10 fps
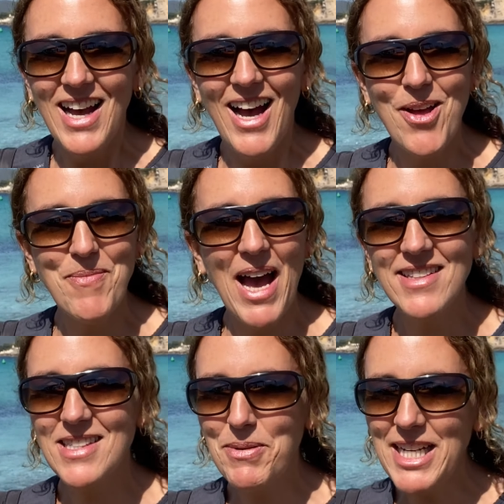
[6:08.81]

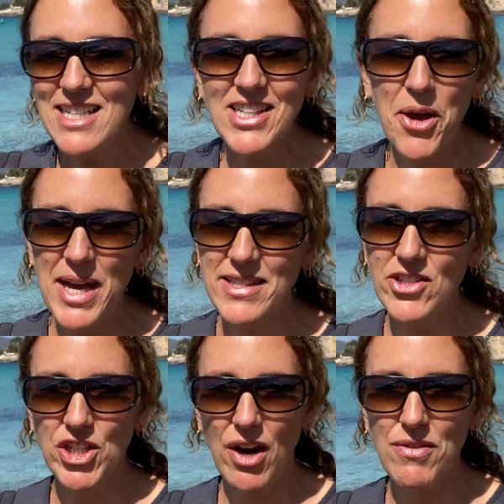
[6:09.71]
And please go ahead
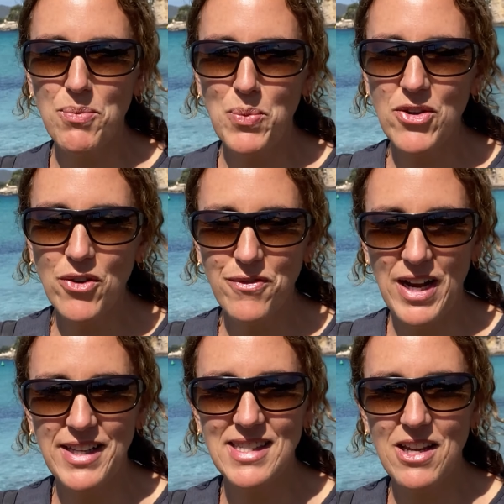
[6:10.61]
and share it with your
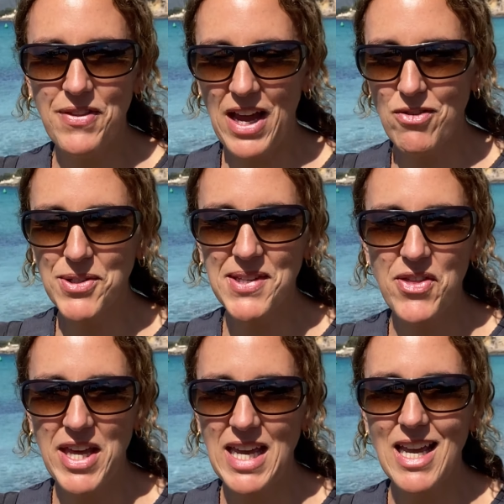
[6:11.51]
friends if they're also
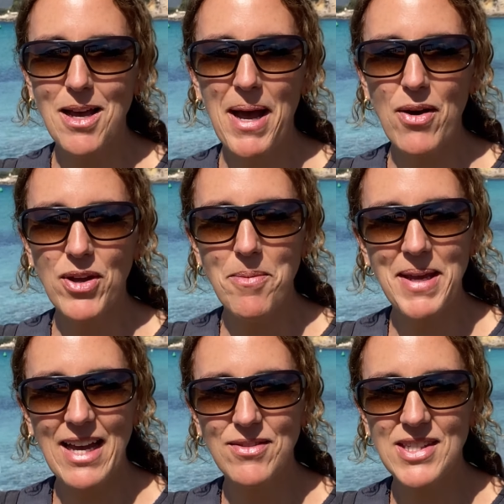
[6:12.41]
thinking about
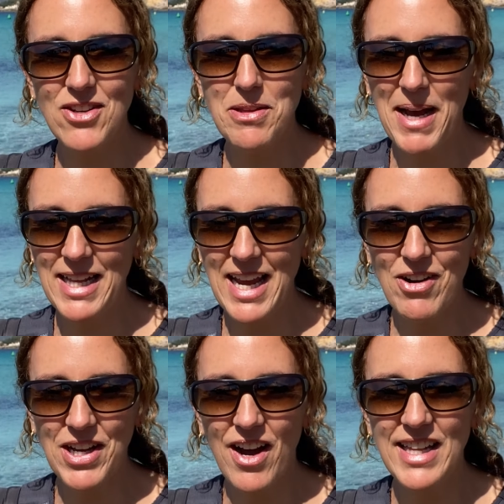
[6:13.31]
coming out to the
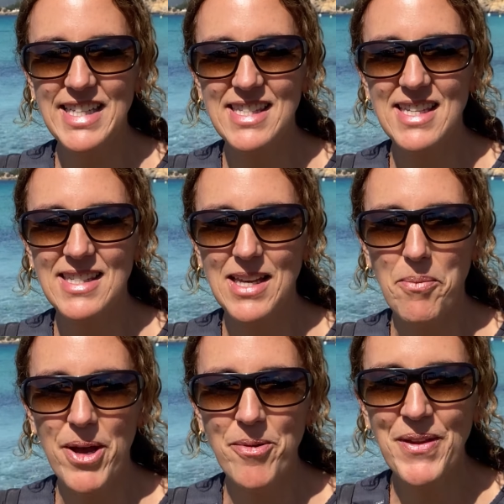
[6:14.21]
Balearic Islands this
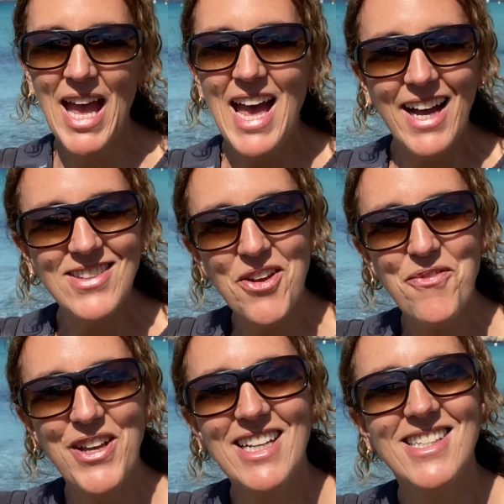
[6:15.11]
summer. And
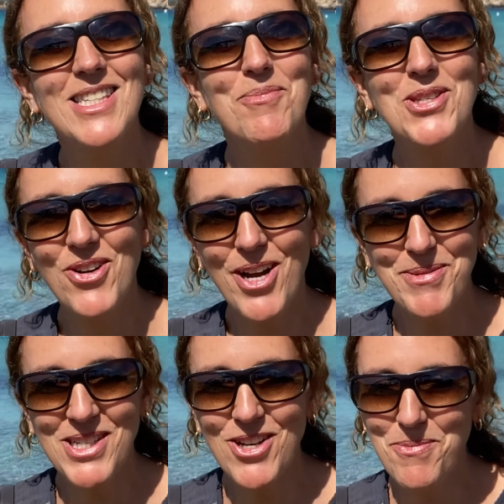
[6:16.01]
don't forget to
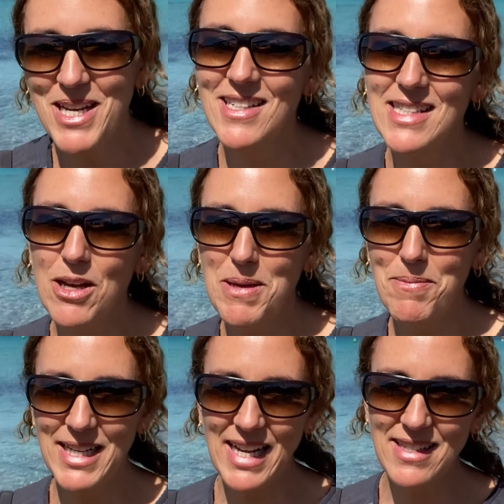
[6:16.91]
subscribe too, because there'll be
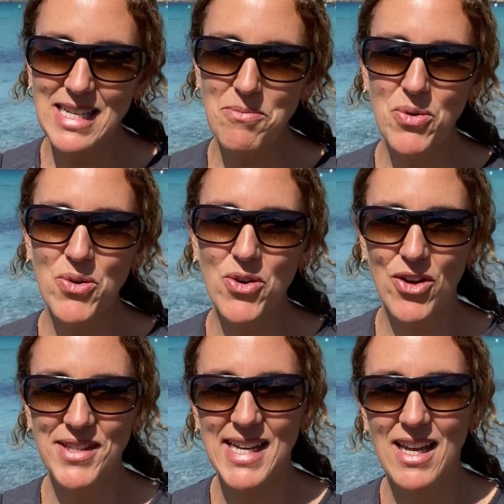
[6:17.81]
plenty more
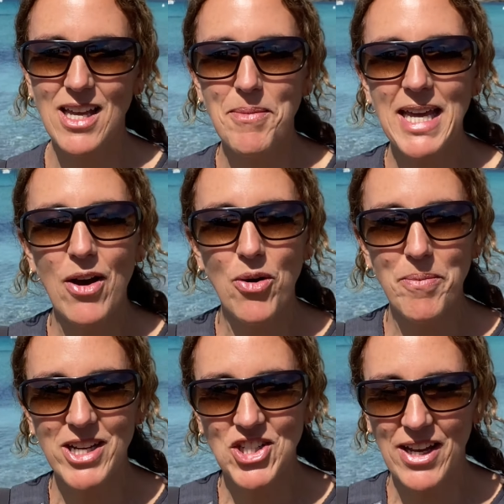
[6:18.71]
content coming out
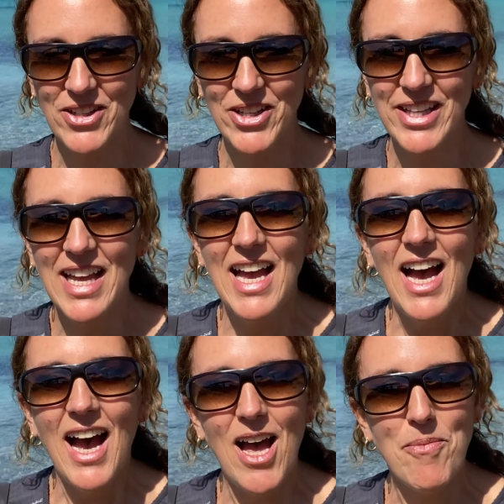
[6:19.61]
on my channel
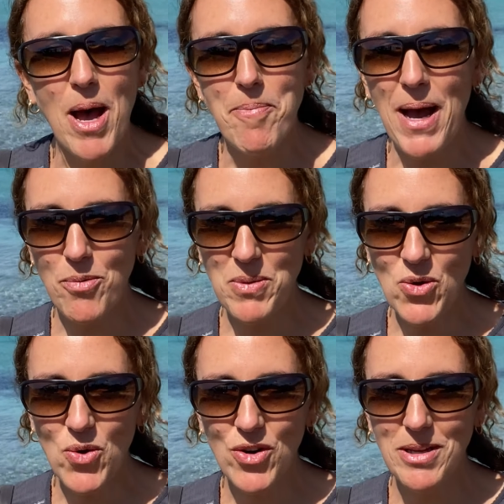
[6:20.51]
about
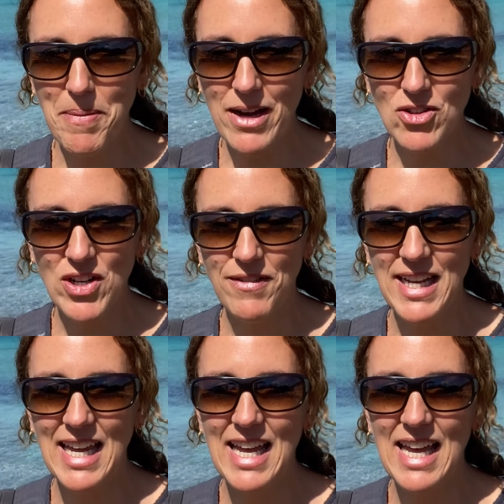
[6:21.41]
Mallorca and about
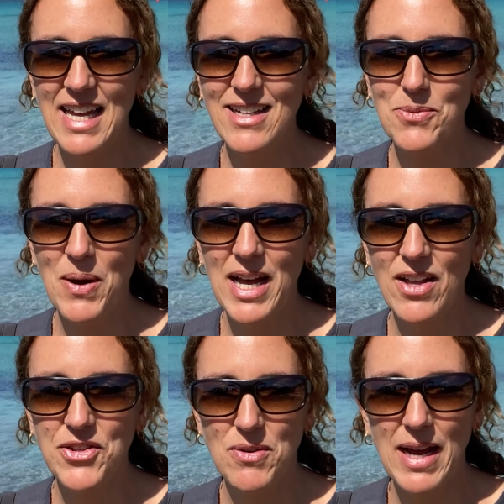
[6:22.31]
travelling here as
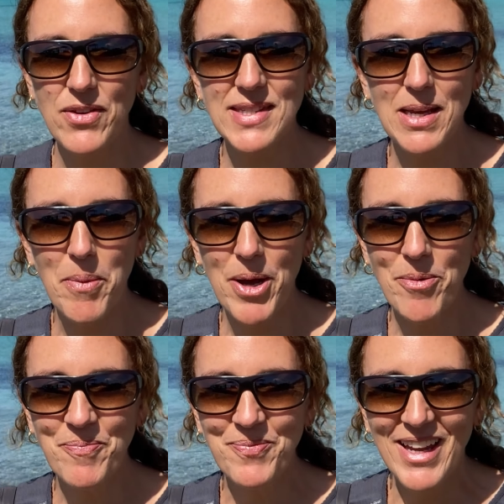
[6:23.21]
well throughout the summer.